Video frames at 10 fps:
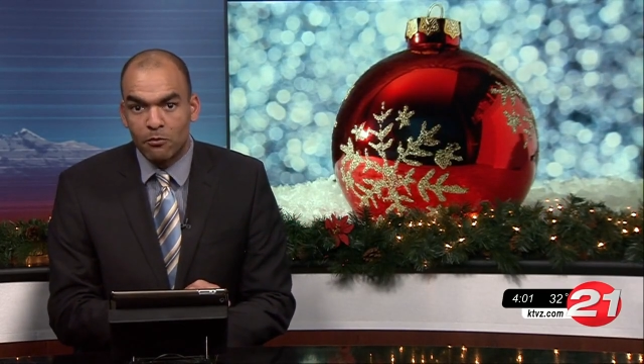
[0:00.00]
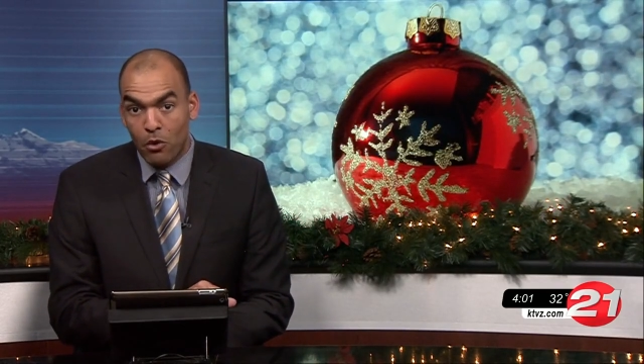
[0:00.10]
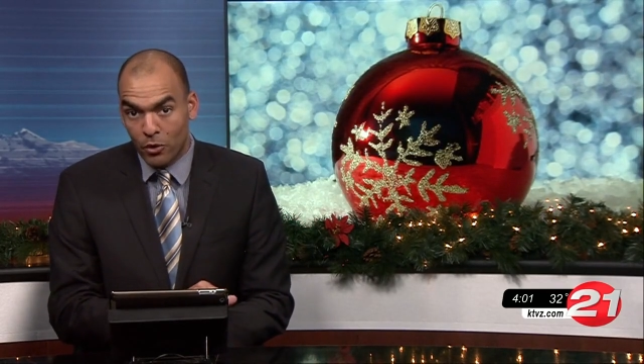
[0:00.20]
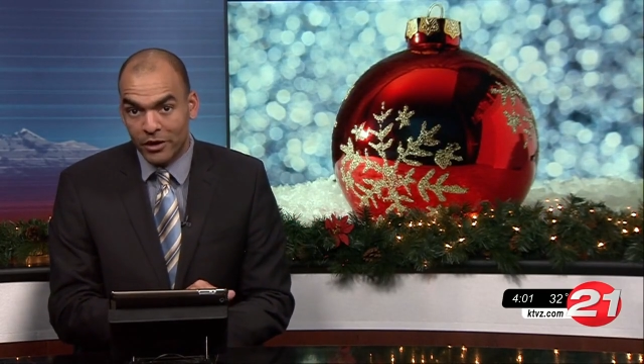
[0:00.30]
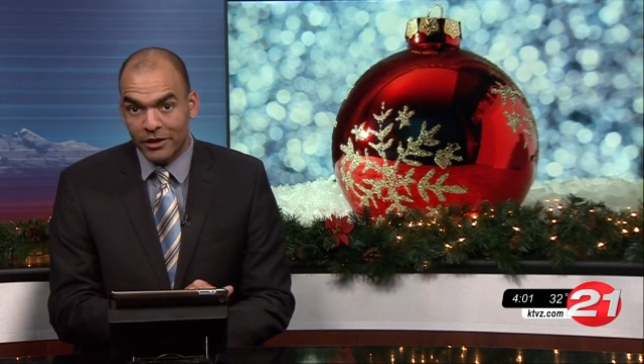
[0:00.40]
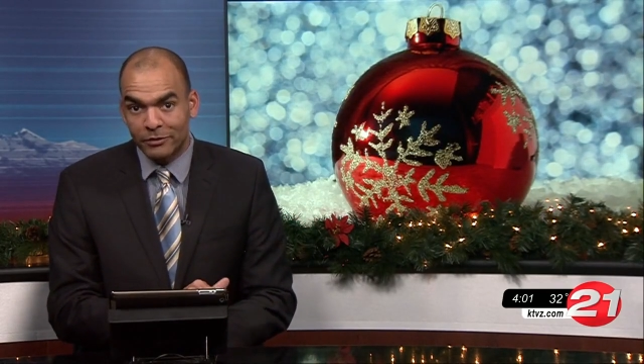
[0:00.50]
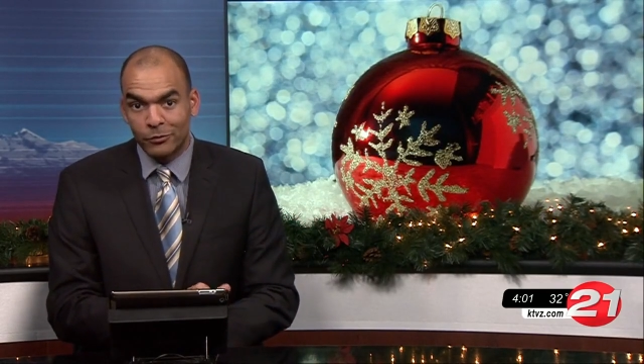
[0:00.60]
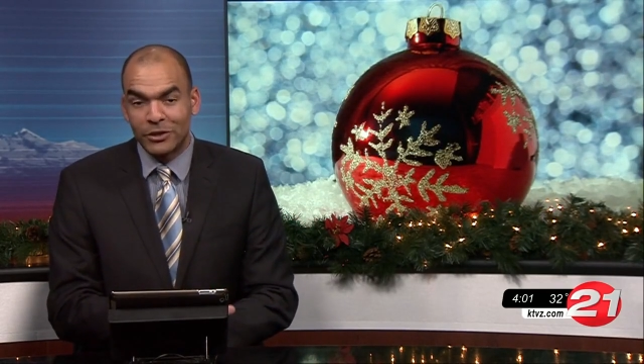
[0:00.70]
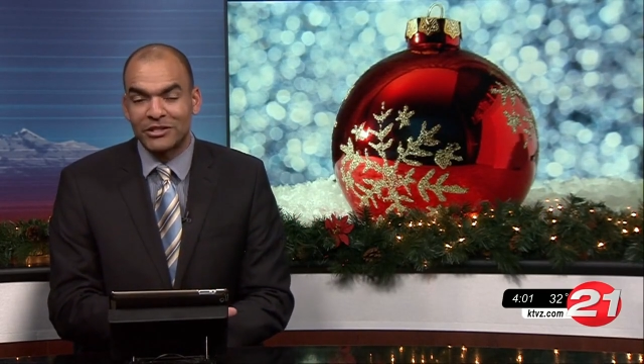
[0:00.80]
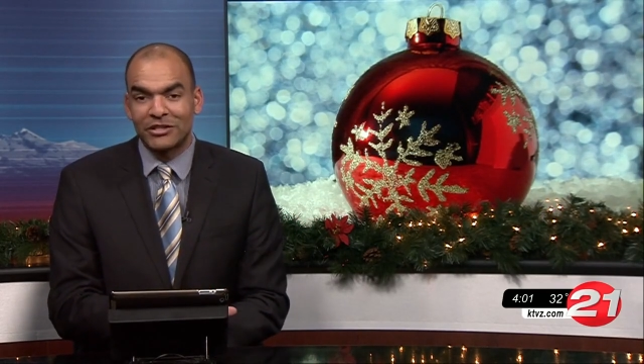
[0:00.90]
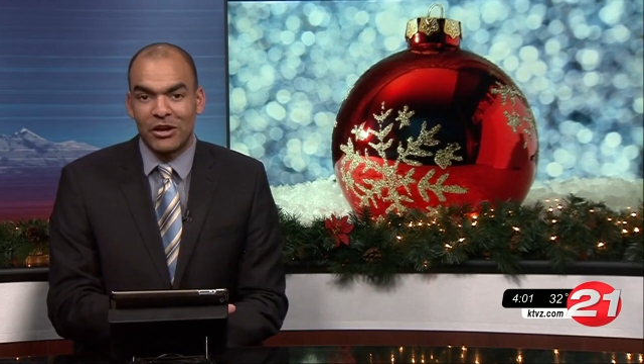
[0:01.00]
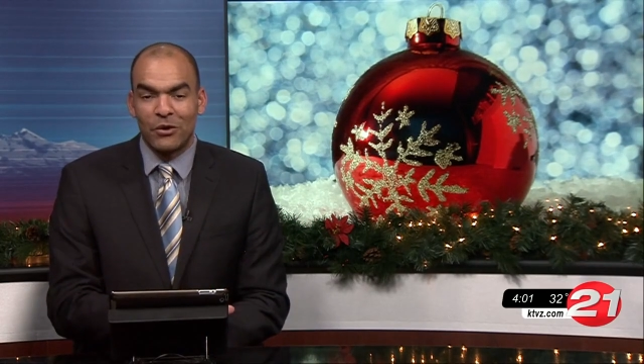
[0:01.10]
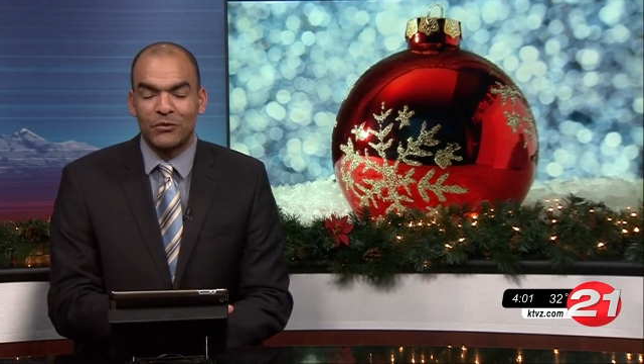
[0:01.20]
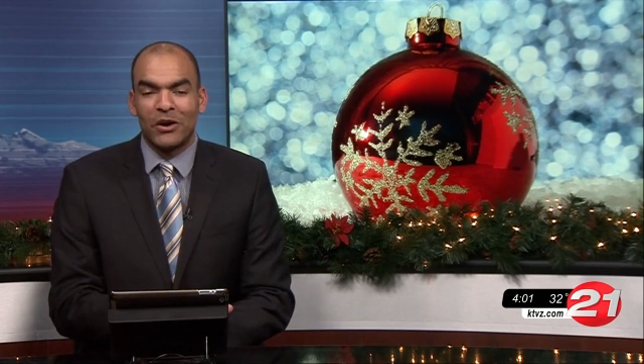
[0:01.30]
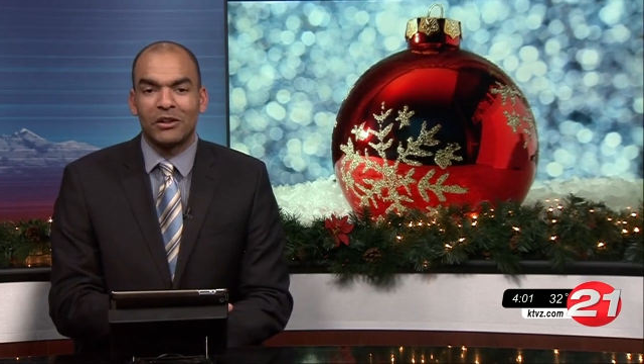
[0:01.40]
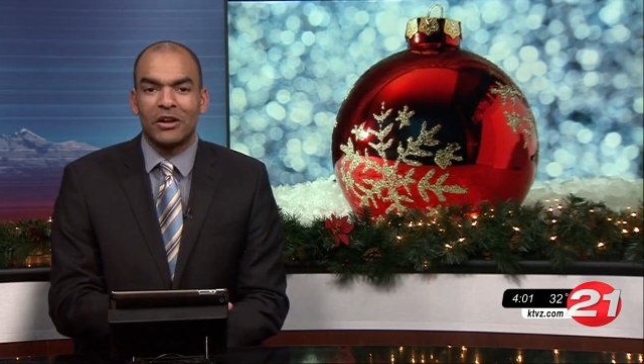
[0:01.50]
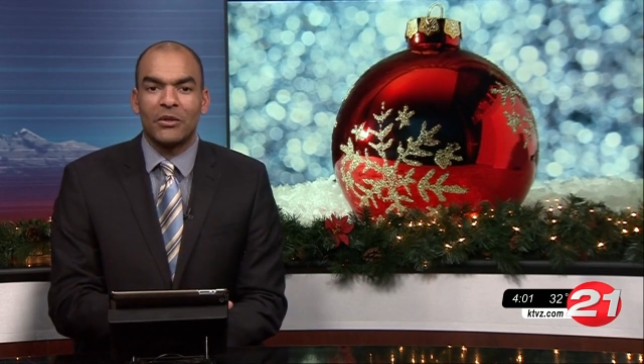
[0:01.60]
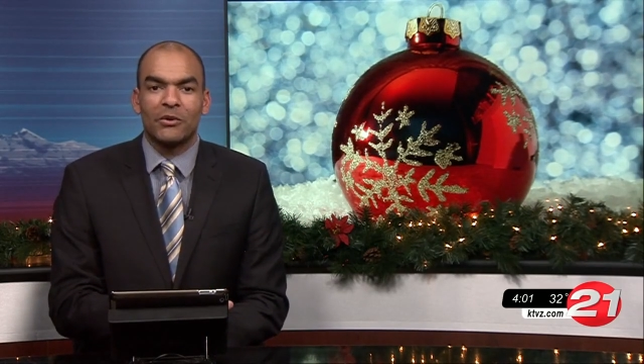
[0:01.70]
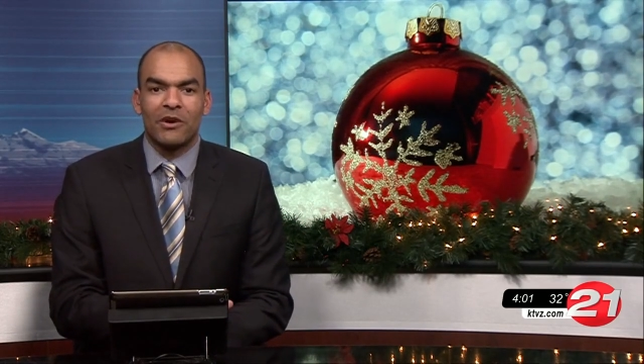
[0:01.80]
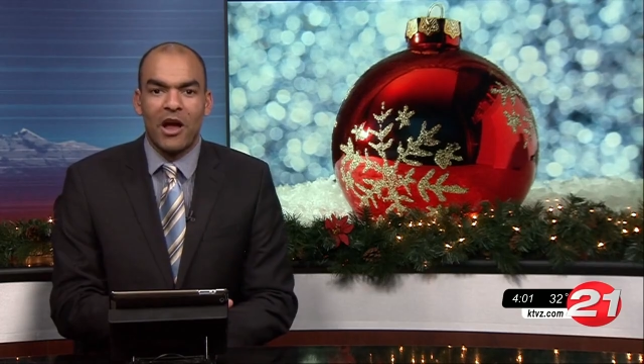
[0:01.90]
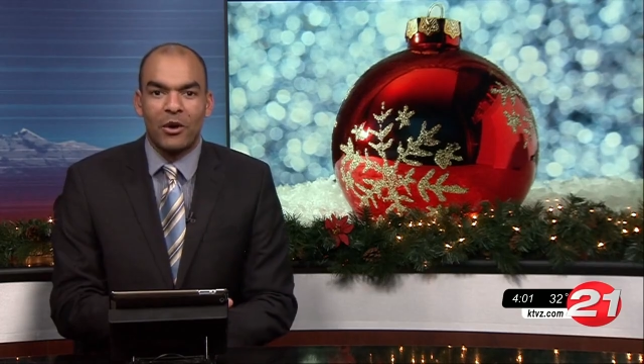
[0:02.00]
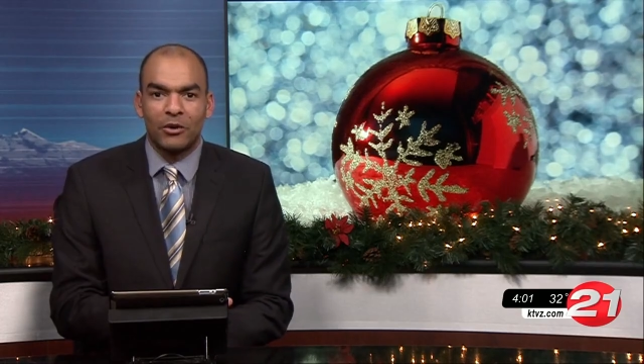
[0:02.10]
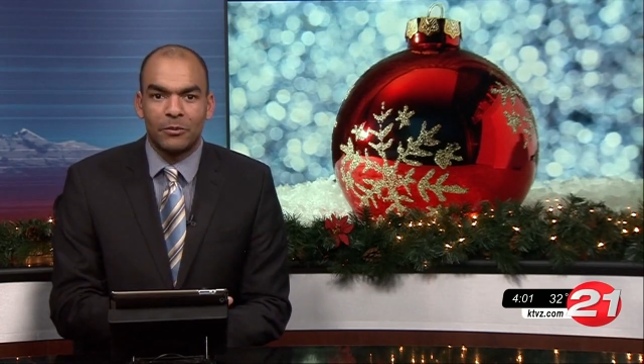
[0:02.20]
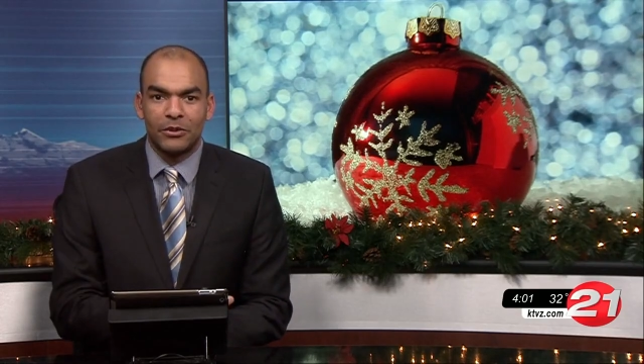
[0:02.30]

morning with snow falling on the ground.